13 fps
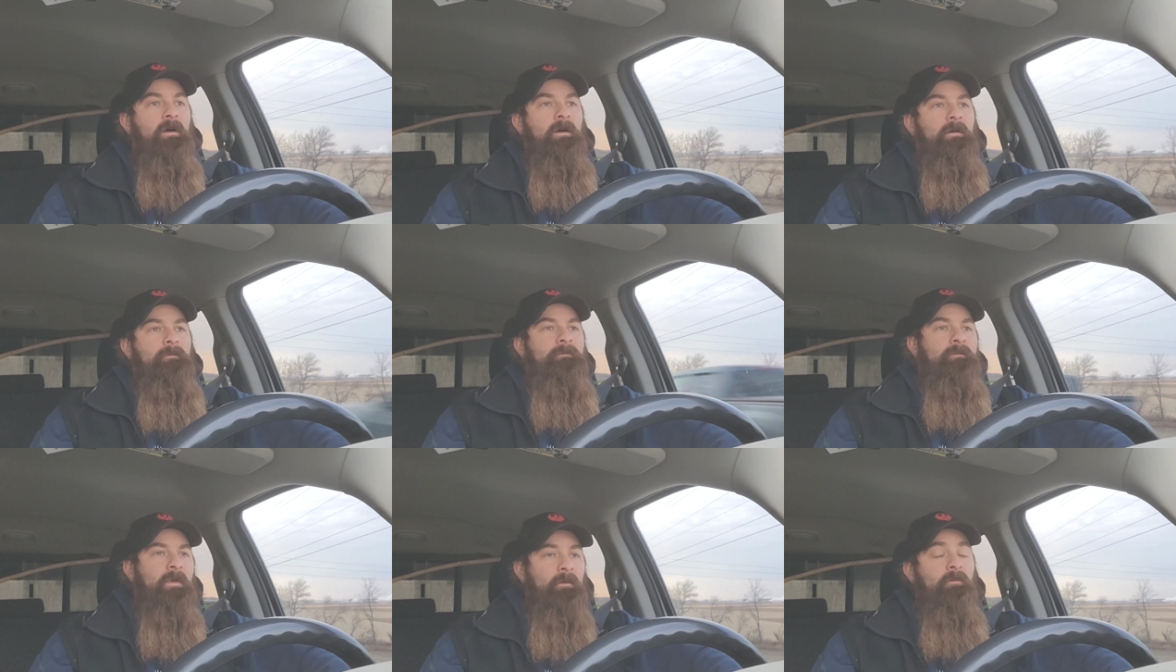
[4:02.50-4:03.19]

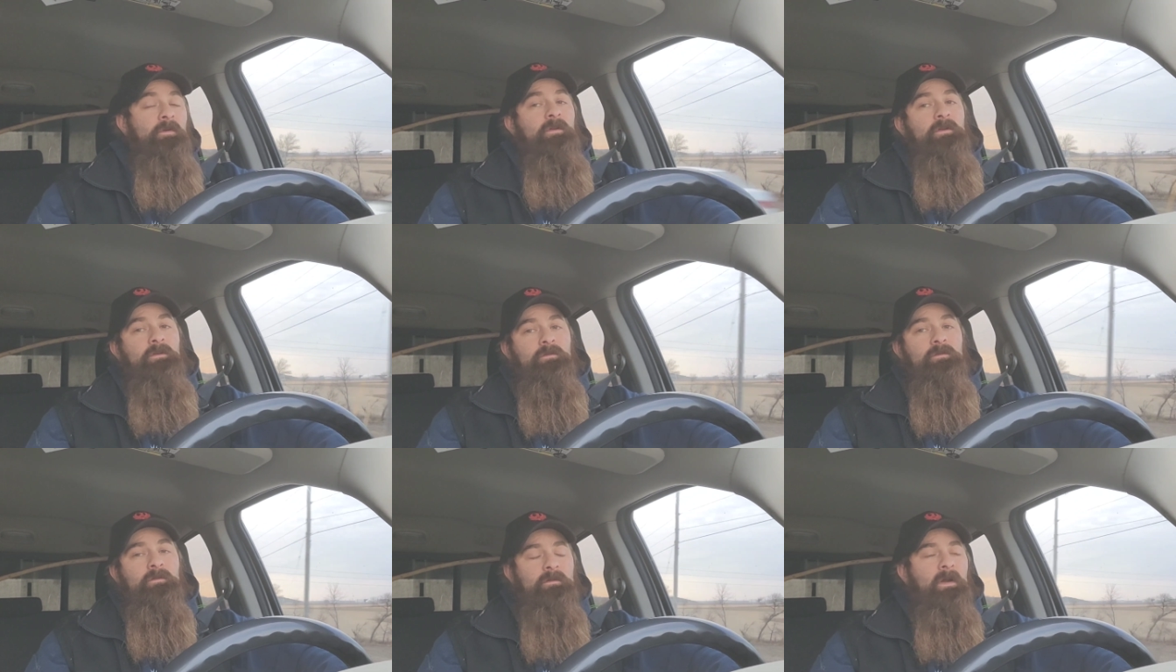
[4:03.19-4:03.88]
Um, I really
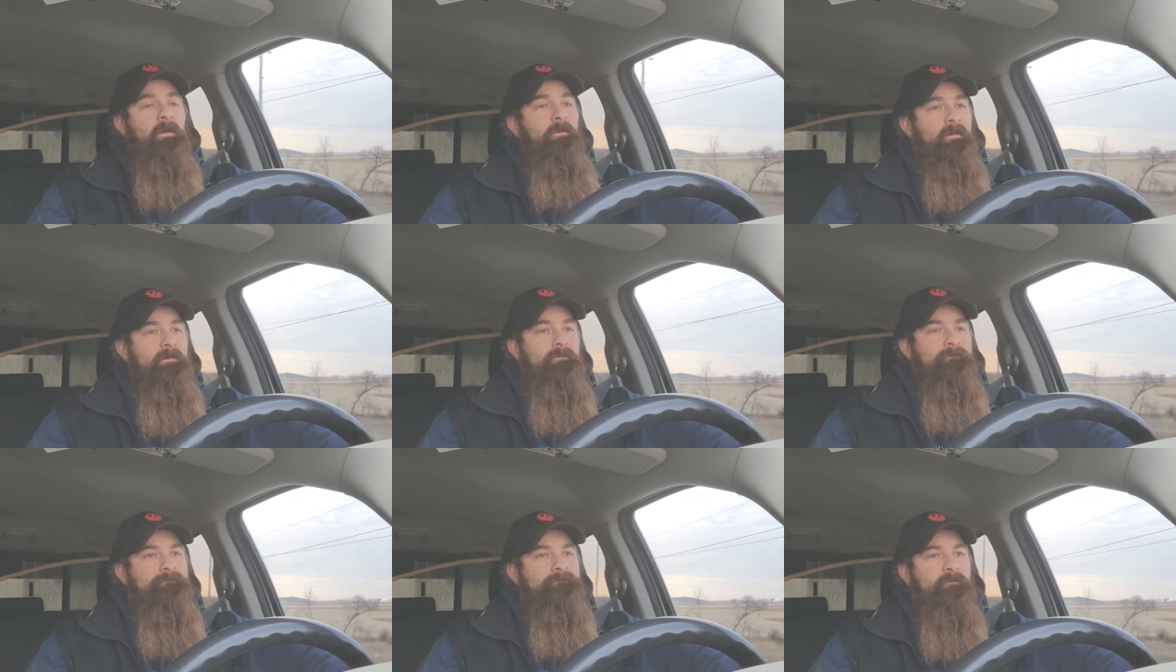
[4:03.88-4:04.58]
do. I mean,
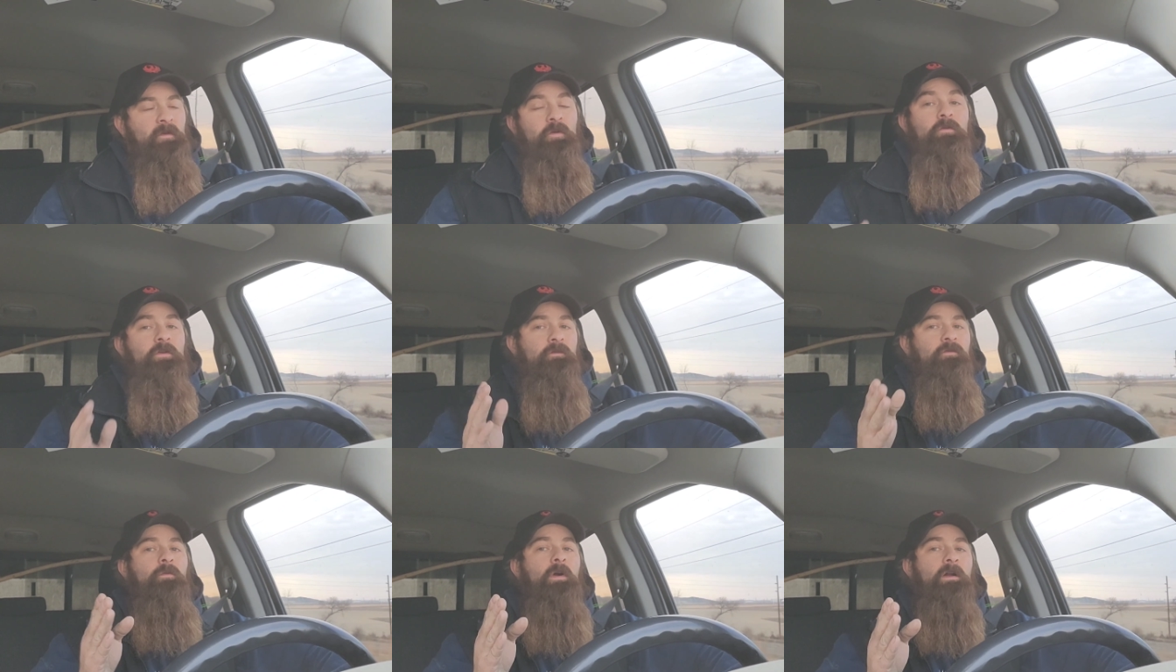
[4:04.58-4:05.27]
Duke,
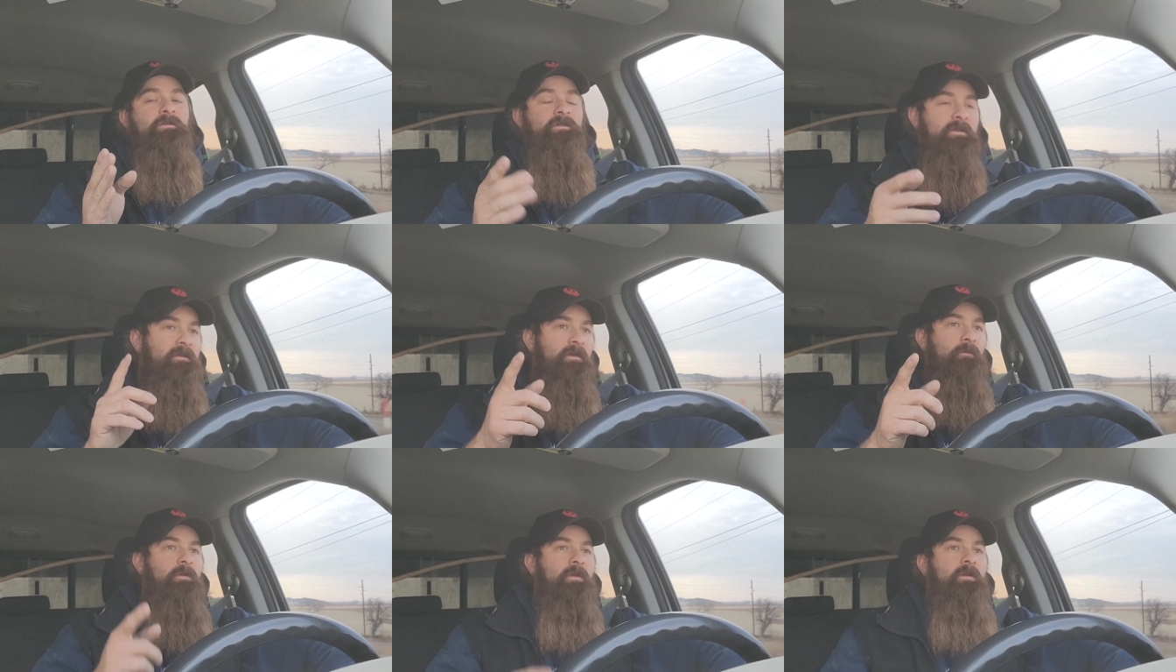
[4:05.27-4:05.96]
if you're watching this, I
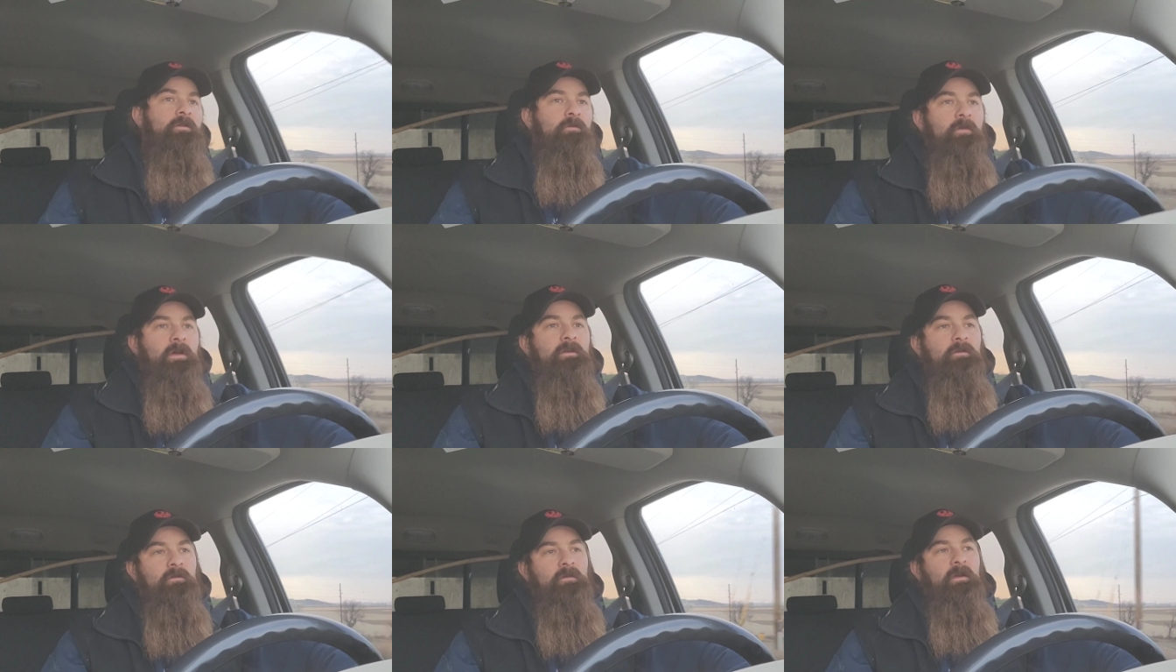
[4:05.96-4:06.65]
really do like
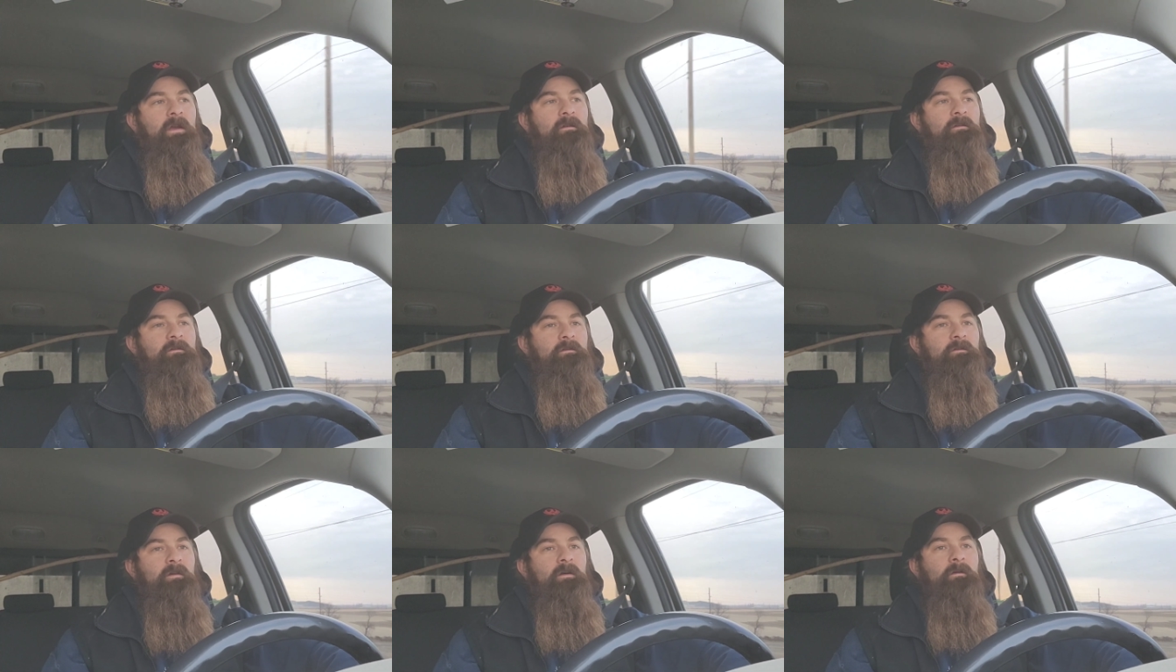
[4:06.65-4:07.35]
your
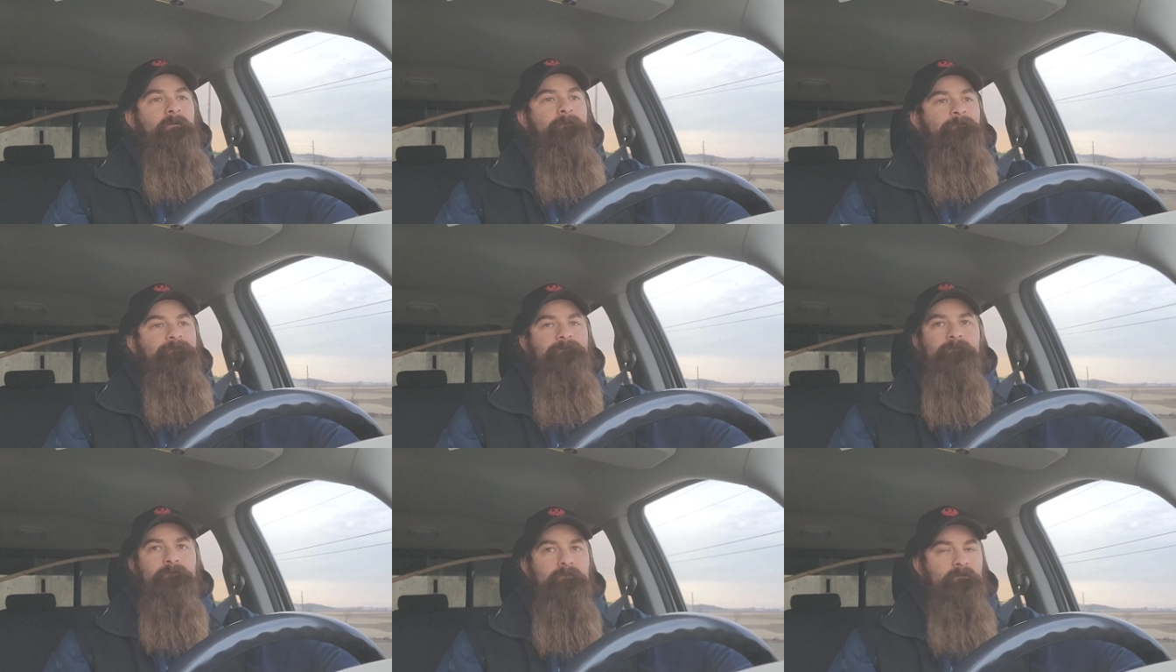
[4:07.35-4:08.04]
guys' uh,
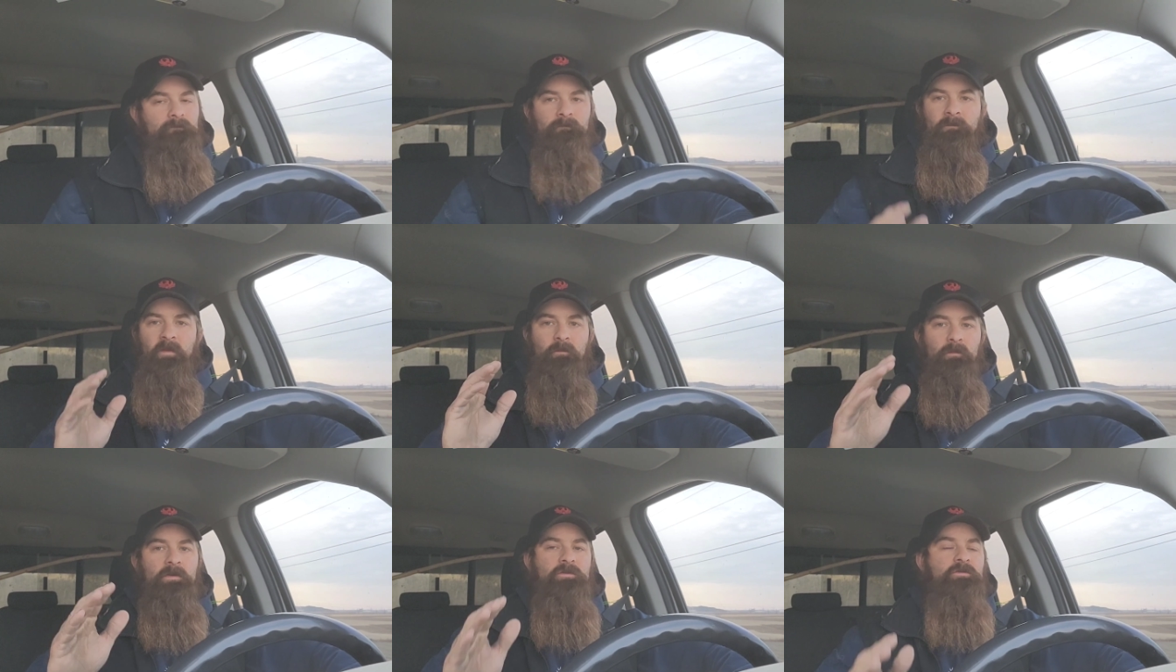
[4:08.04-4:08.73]
the
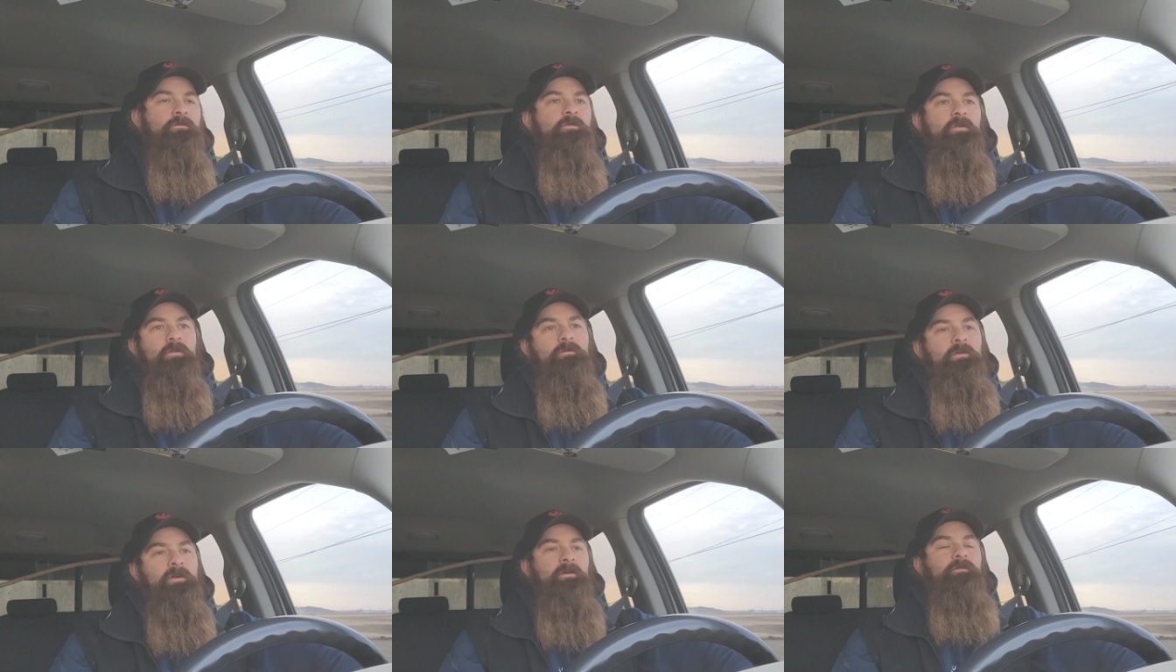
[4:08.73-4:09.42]
original
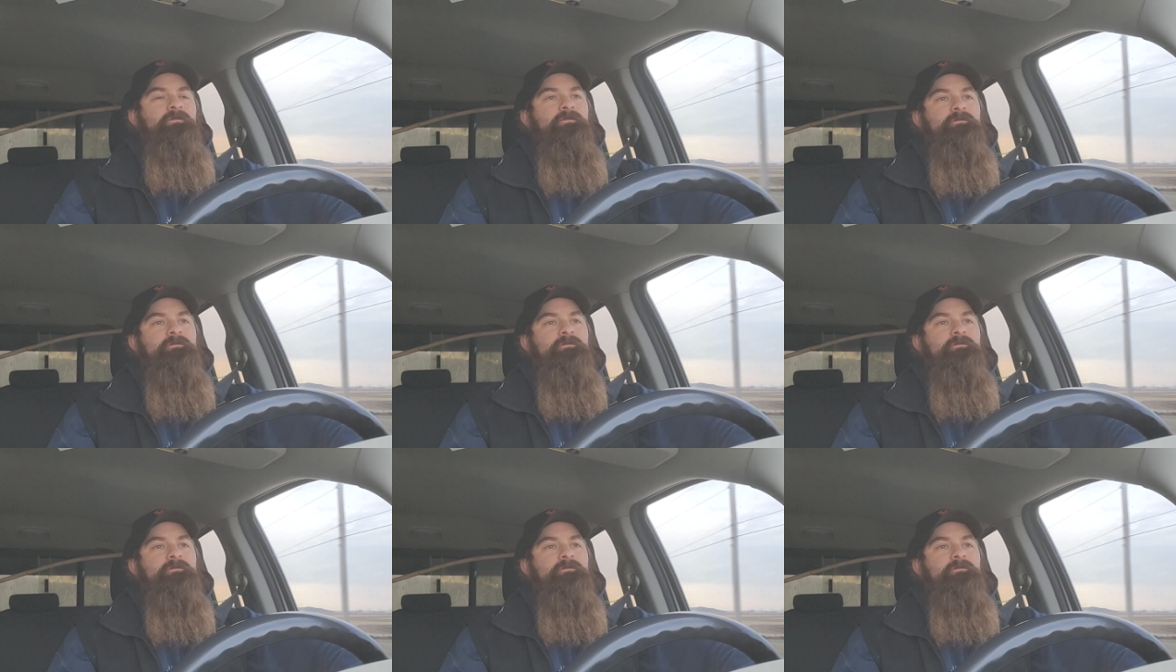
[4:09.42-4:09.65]
coon cuff.